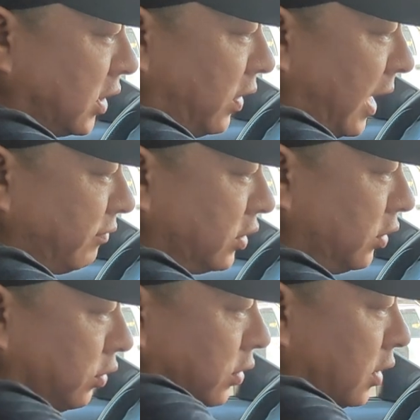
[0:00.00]
all you have to
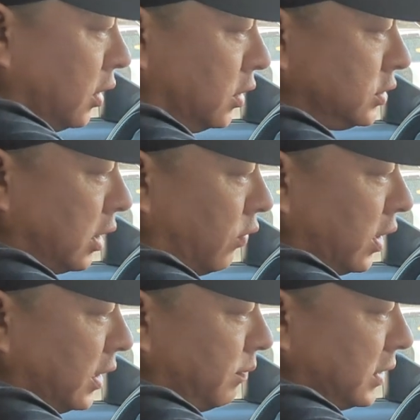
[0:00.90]
do. So we're
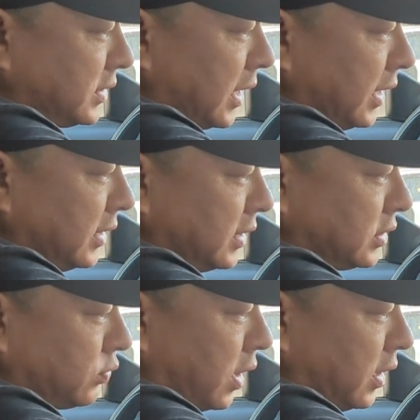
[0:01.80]
going to be setting
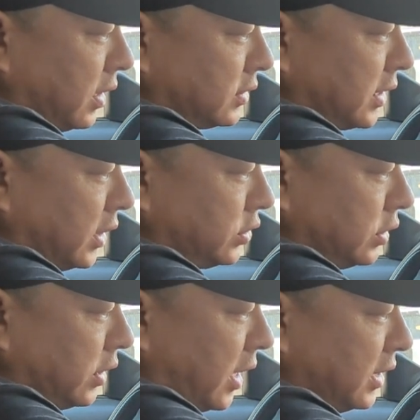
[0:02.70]
this radio station
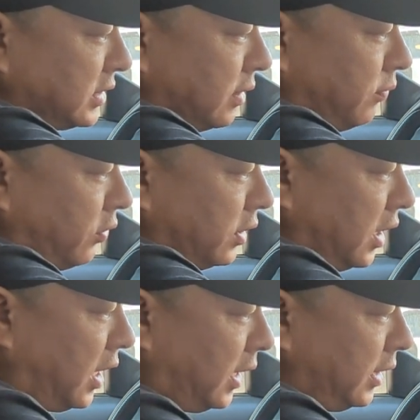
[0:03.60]
to
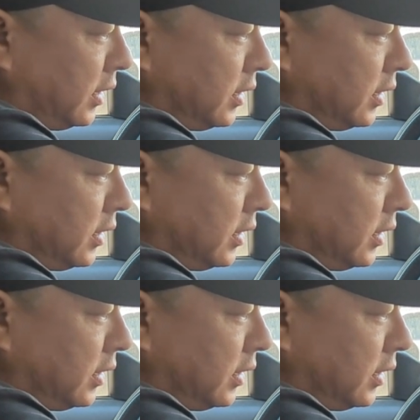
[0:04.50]
87.9.